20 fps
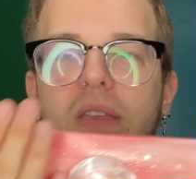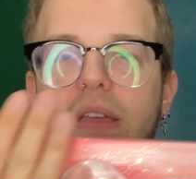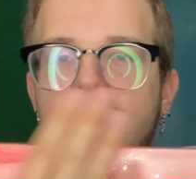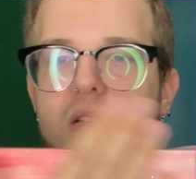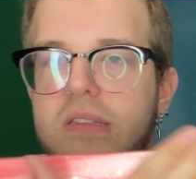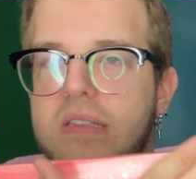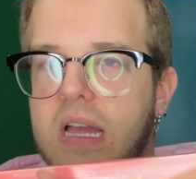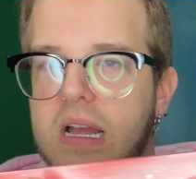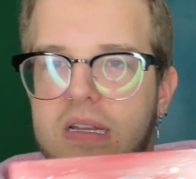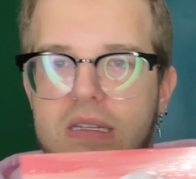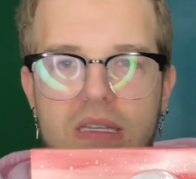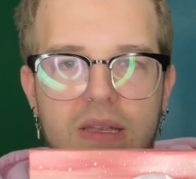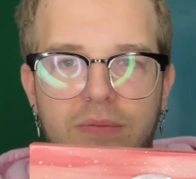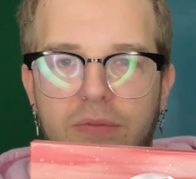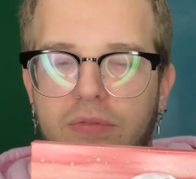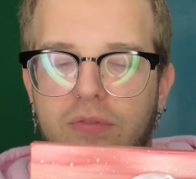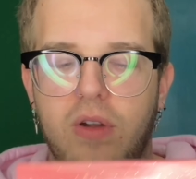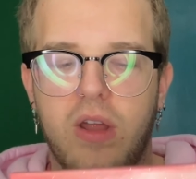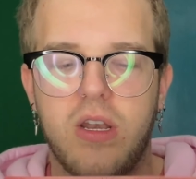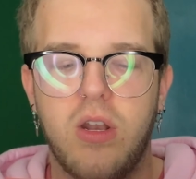the exact same
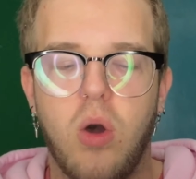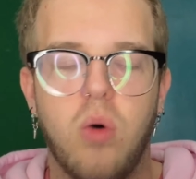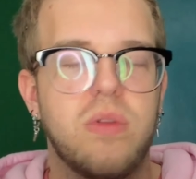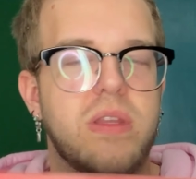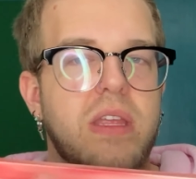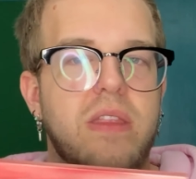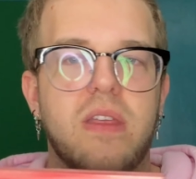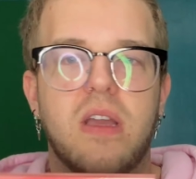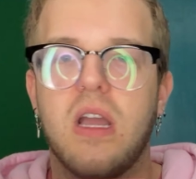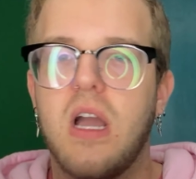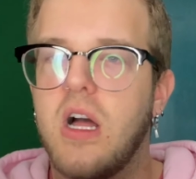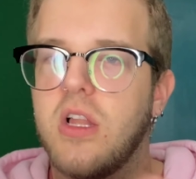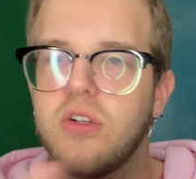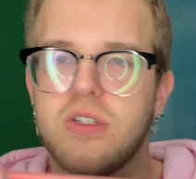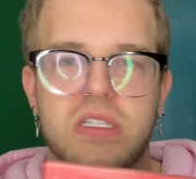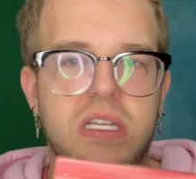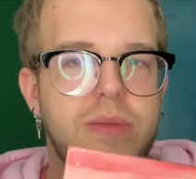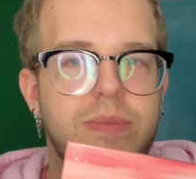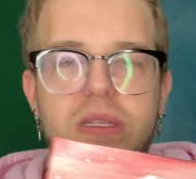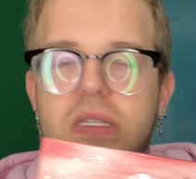front, only the color
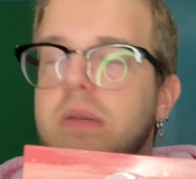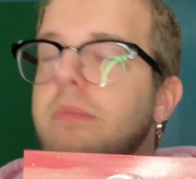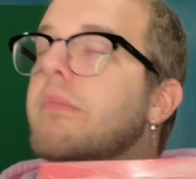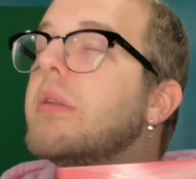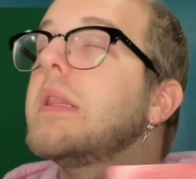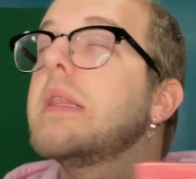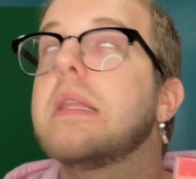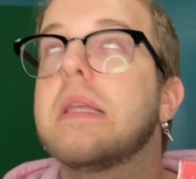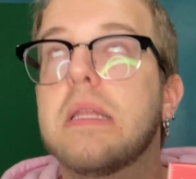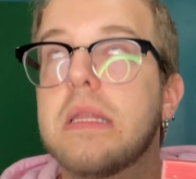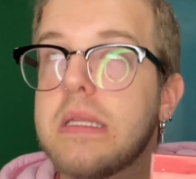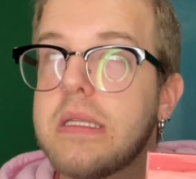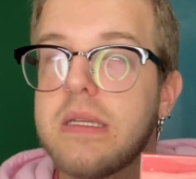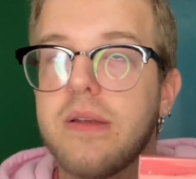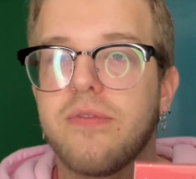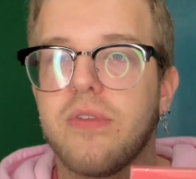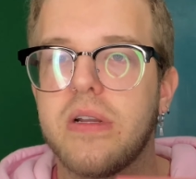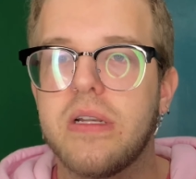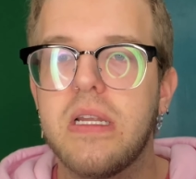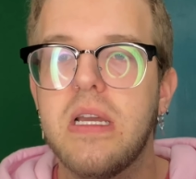scheme is completely
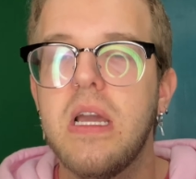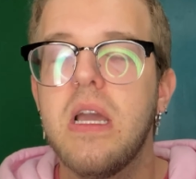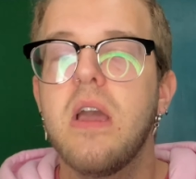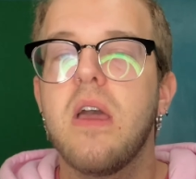different.